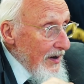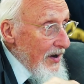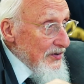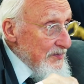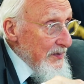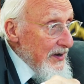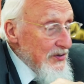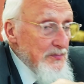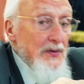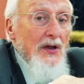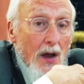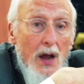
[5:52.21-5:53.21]
speech
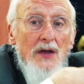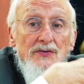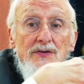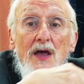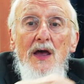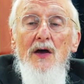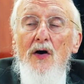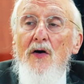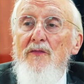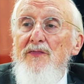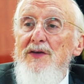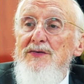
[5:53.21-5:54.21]
because
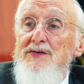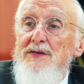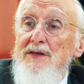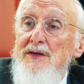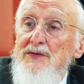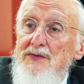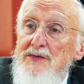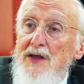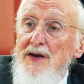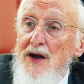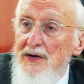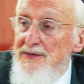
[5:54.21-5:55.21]
of this,
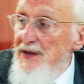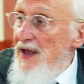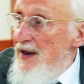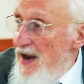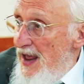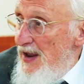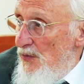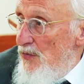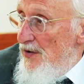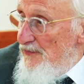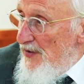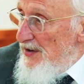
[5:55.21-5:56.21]
in our DNA,
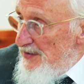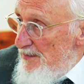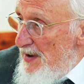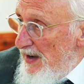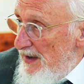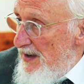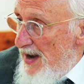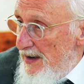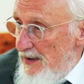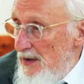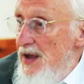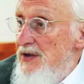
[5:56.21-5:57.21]
we're afraid to make a
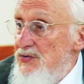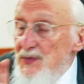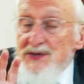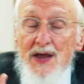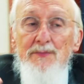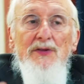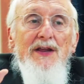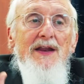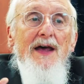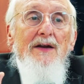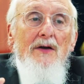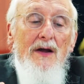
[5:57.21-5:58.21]
neder. So we say b'li
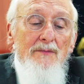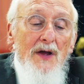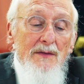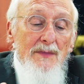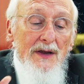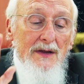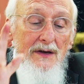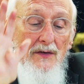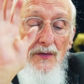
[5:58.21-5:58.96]
neder. I'm not making it,